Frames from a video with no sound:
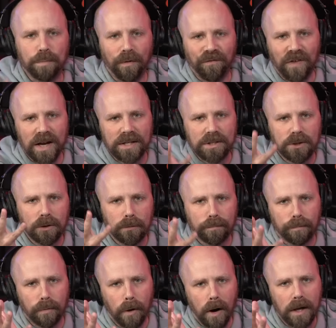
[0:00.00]
professional
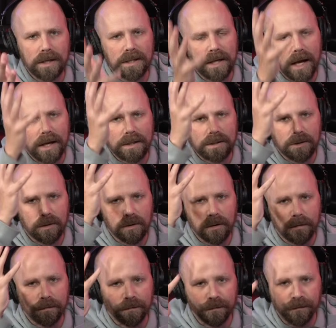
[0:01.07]
broadcaster
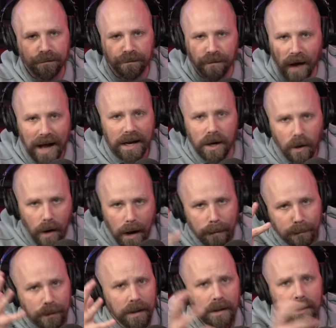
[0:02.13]
to fire
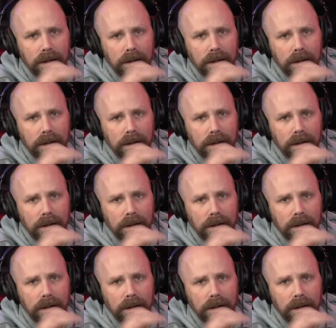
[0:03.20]
up